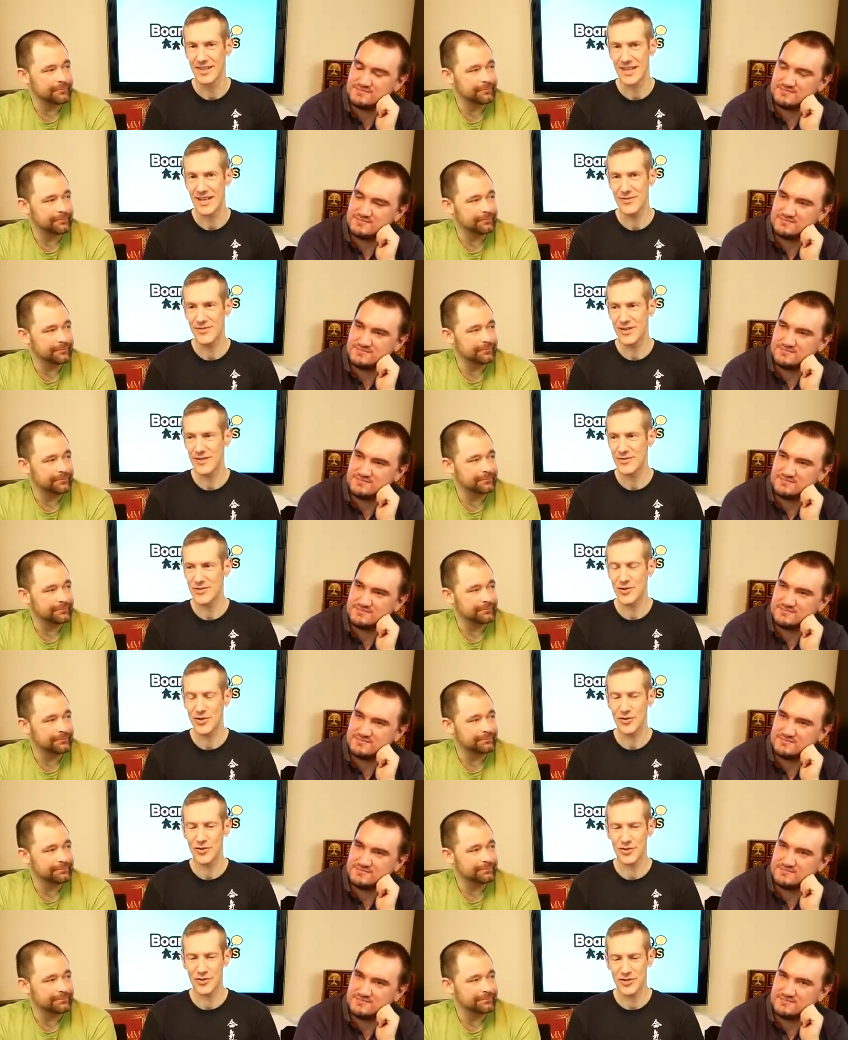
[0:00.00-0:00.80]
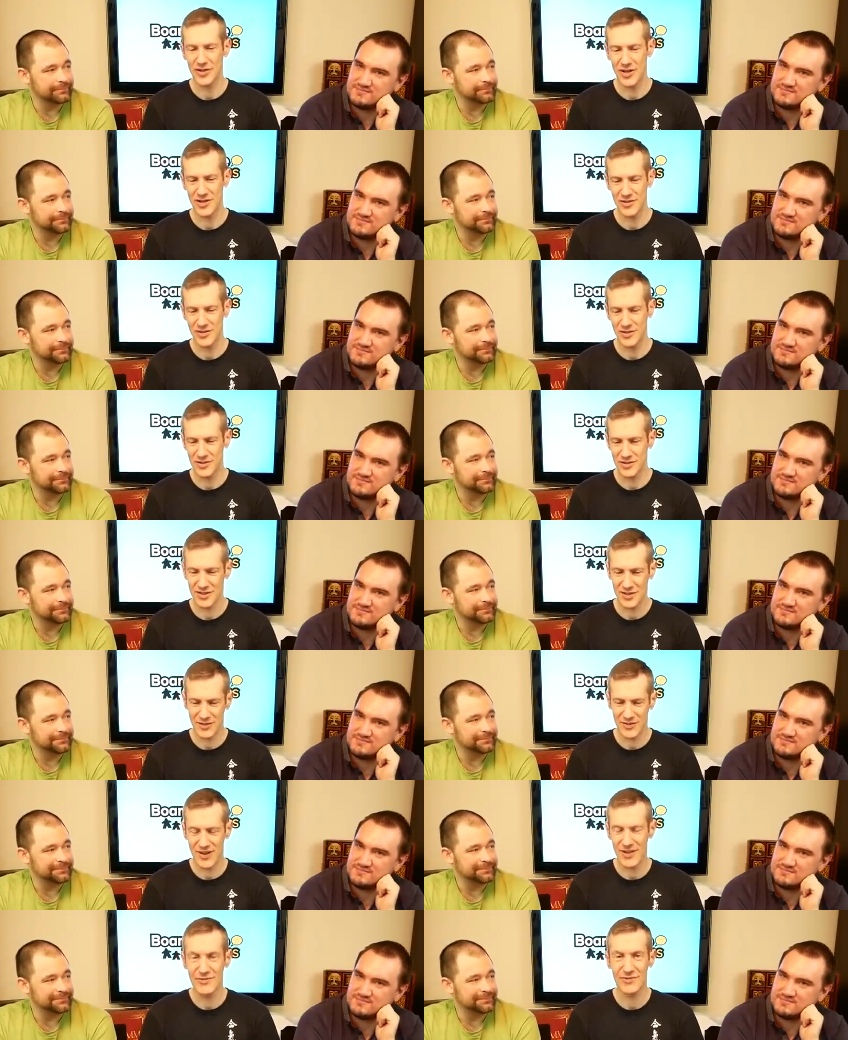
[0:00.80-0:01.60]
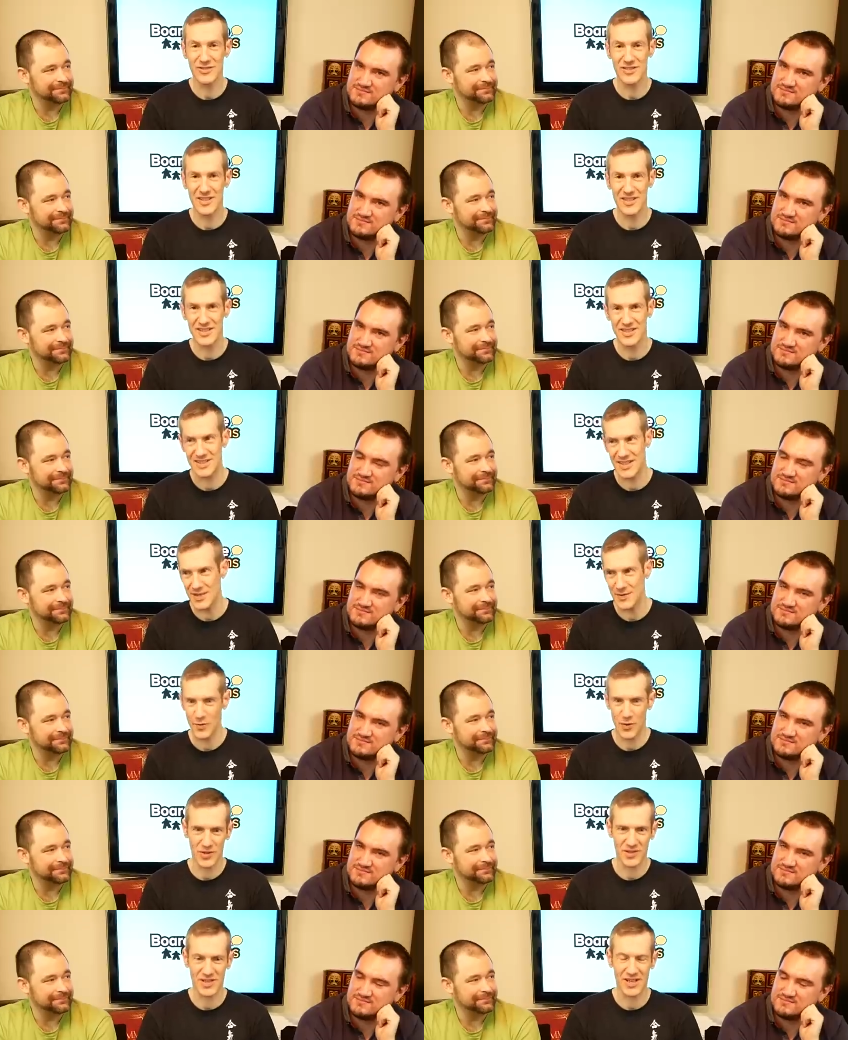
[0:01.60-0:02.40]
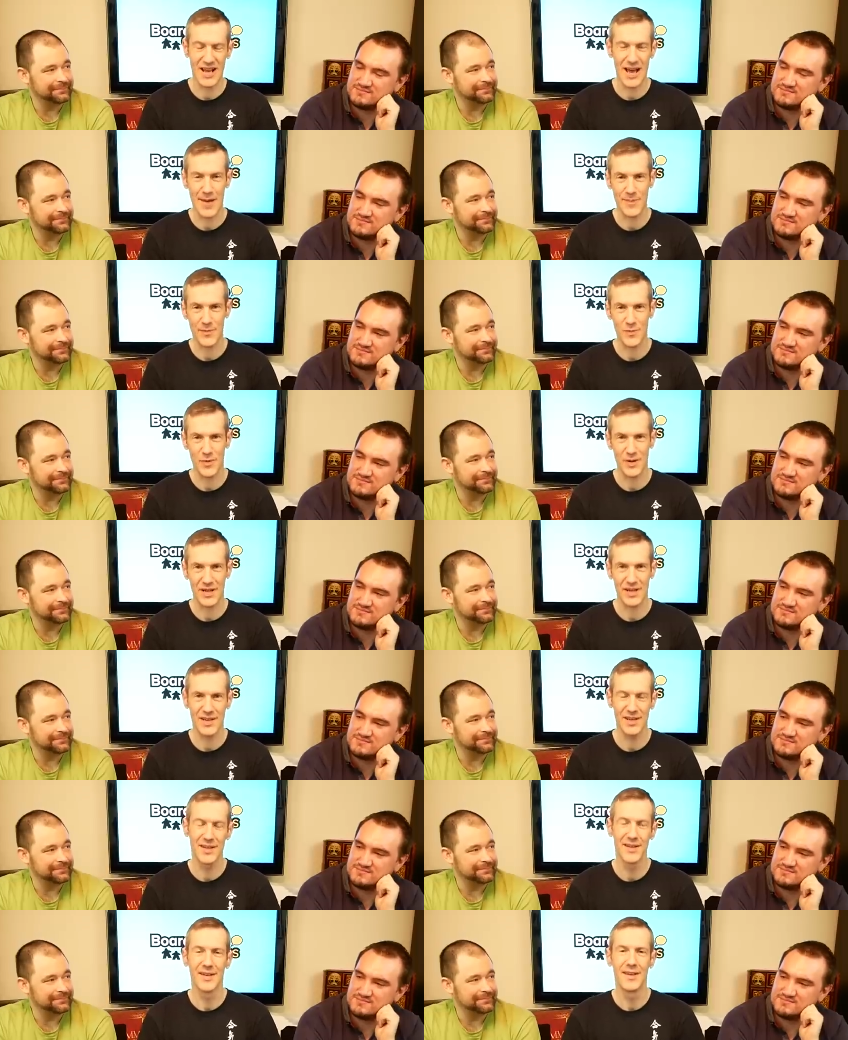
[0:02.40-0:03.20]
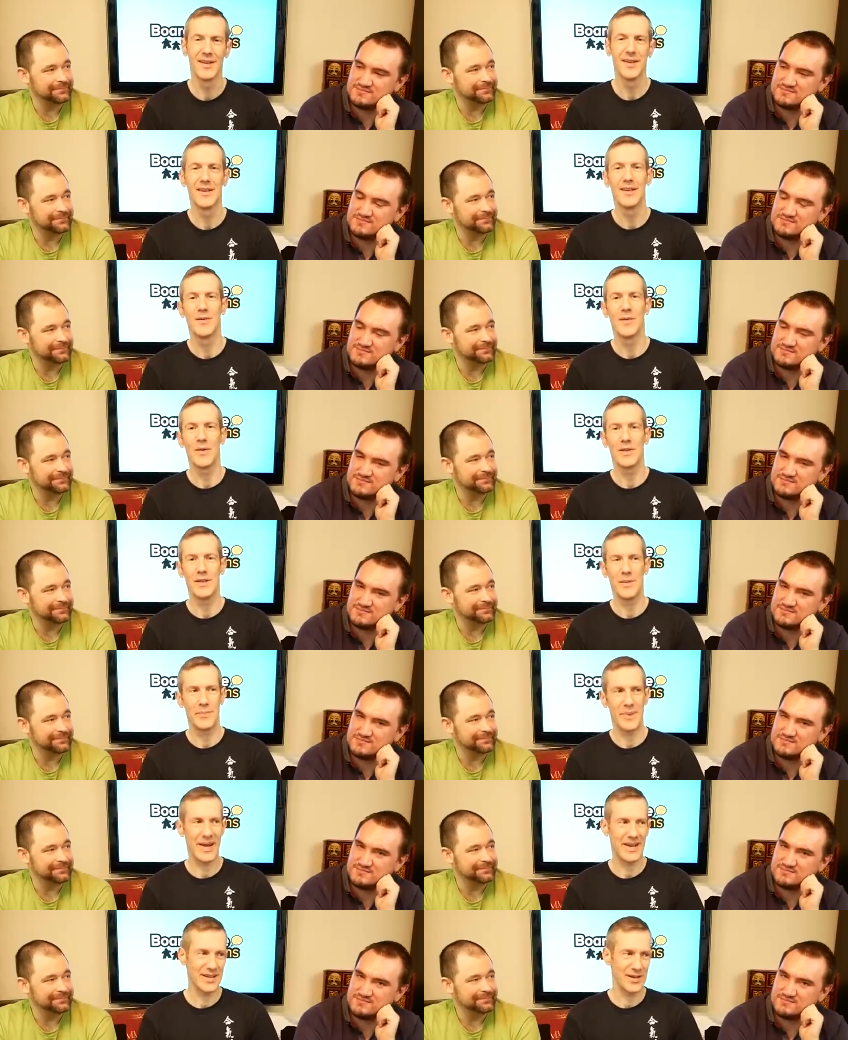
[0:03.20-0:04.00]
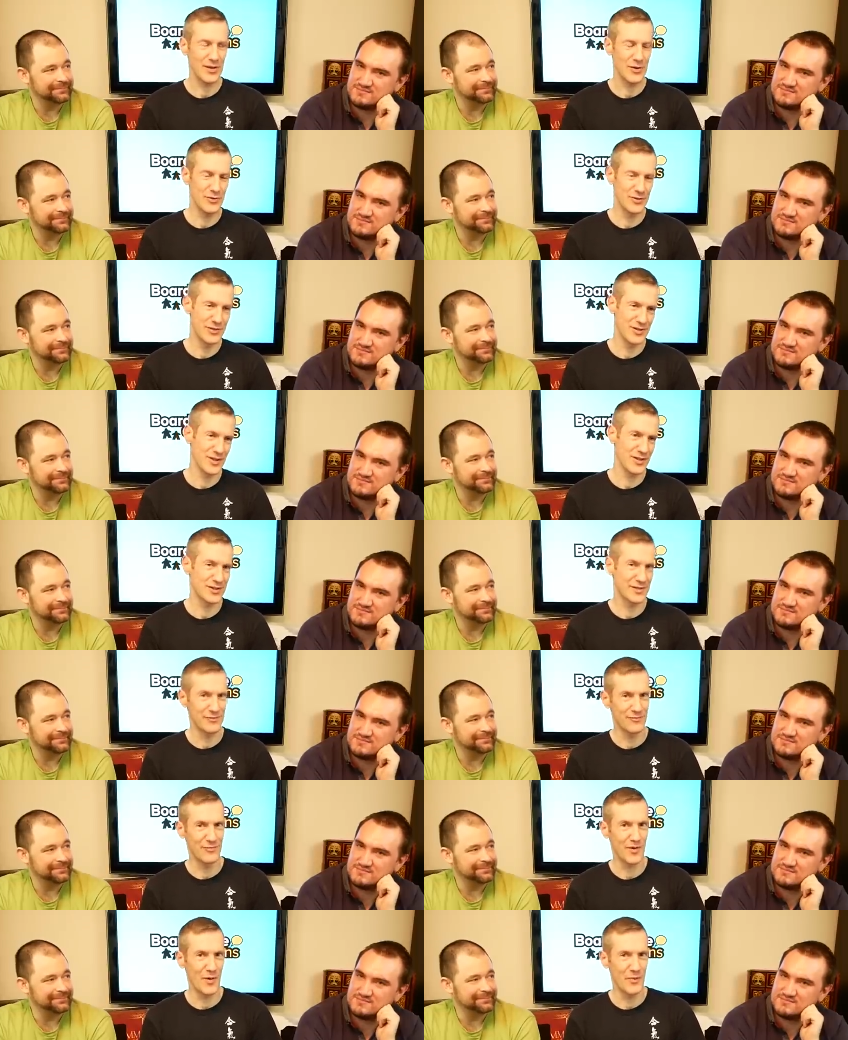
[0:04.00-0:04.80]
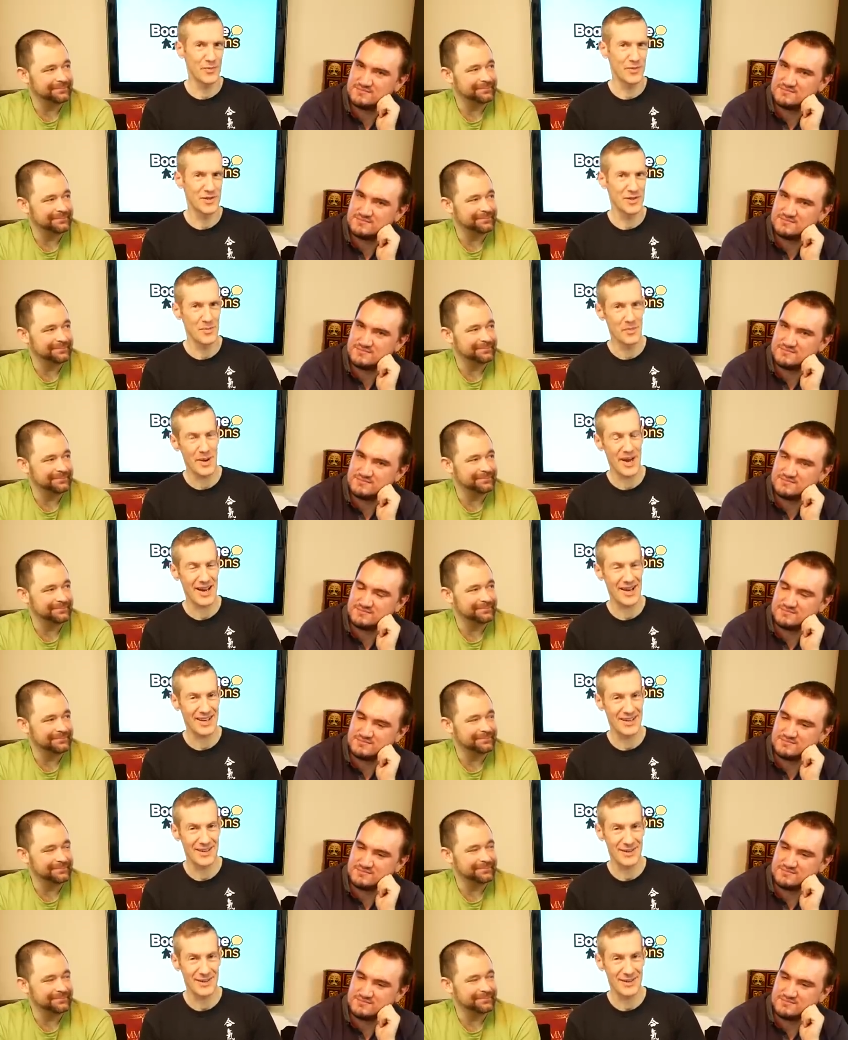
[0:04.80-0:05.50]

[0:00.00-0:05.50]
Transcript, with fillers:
Speaker 1: Even if it's not your turn, you're kind of interested to see what's going to happen when the bandit who's just robbed the bank